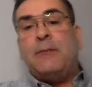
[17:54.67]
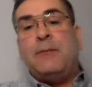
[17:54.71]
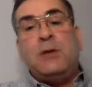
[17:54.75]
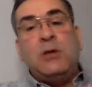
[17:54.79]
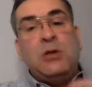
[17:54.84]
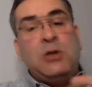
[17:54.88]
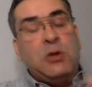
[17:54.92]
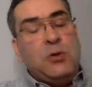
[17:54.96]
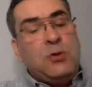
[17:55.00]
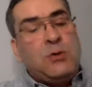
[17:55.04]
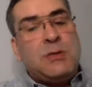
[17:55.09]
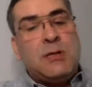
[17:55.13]

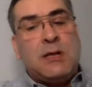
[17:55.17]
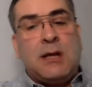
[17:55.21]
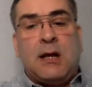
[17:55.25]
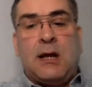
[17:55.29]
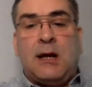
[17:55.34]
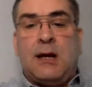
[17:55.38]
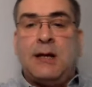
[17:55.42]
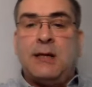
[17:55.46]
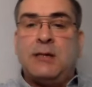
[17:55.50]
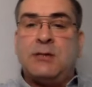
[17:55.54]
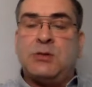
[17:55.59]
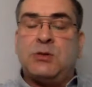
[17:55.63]

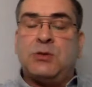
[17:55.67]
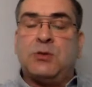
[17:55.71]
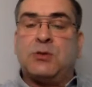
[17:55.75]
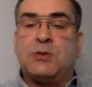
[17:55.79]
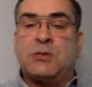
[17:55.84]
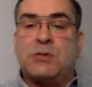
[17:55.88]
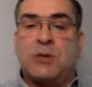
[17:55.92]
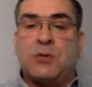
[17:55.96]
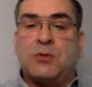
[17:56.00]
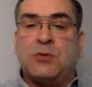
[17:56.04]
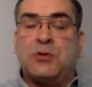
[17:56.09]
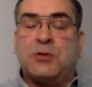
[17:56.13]
Utilize your
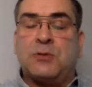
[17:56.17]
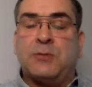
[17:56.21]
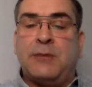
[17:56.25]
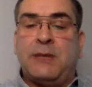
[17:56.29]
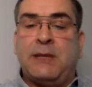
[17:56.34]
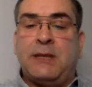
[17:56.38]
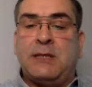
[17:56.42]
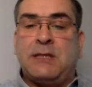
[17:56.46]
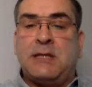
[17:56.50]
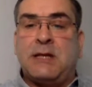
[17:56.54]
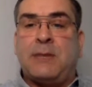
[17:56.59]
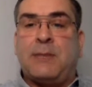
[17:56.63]
social
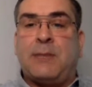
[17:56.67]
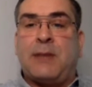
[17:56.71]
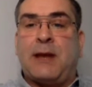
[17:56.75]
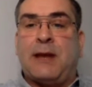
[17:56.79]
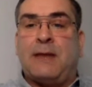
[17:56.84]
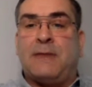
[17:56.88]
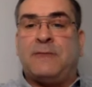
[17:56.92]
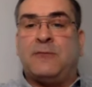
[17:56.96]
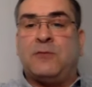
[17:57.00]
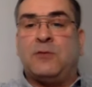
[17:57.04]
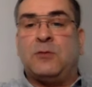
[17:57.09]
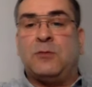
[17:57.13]
media
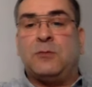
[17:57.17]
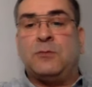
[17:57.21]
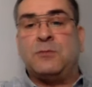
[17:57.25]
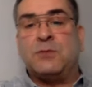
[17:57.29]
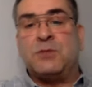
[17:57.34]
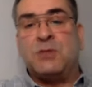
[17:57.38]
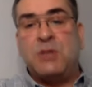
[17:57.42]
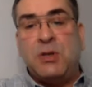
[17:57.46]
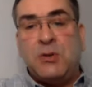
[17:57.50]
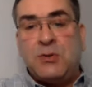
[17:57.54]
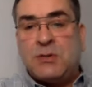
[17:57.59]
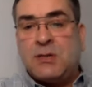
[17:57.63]

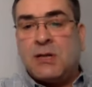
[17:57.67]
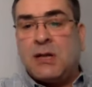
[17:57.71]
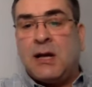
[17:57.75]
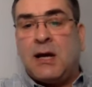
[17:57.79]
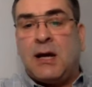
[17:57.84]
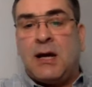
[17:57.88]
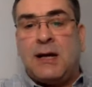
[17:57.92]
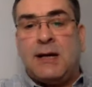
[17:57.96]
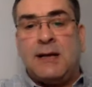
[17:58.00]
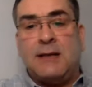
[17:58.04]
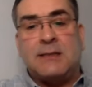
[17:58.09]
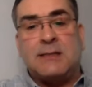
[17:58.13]
platforms.
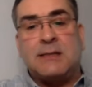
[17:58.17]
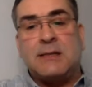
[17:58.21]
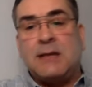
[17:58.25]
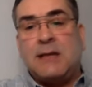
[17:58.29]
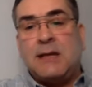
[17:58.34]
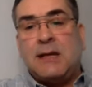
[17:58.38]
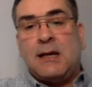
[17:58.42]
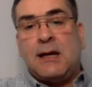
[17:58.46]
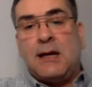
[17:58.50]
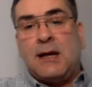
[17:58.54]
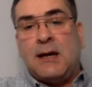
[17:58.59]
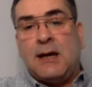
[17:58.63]
Utilize
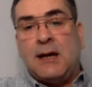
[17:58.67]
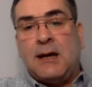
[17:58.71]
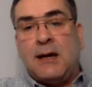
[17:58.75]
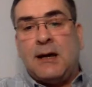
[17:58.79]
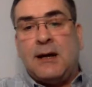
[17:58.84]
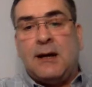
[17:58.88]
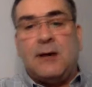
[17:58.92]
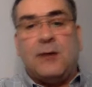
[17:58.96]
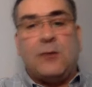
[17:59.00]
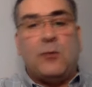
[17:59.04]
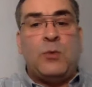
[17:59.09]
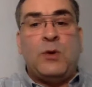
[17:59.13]

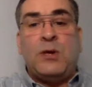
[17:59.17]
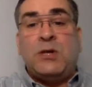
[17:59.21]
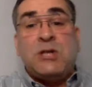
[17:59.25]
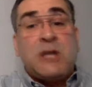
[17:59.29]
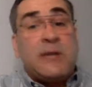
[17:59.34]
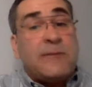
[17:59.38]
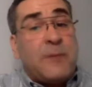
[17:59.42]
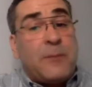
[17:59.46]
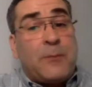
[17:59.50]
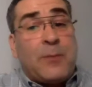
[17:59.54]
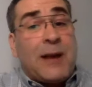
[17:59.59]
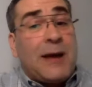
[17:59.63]

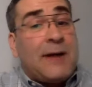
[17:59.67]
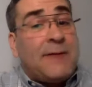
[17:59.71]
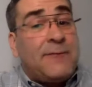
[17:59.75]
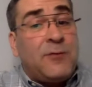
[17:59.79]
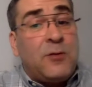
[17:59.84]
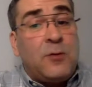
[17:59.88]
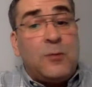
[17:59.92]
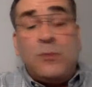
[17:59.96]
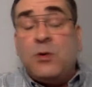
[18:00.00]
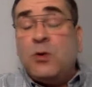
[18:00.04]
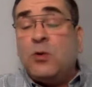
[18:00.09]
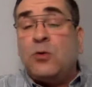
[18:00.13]
whichever
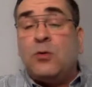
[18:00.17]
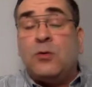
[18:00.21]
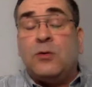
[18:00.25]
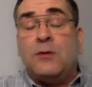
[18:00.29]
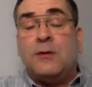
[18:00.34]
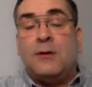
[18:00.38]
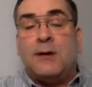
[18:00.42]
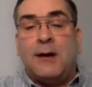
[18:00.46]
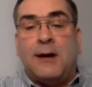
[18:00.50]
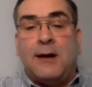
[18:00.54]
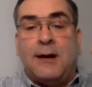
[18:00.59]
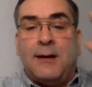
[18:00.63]
platform your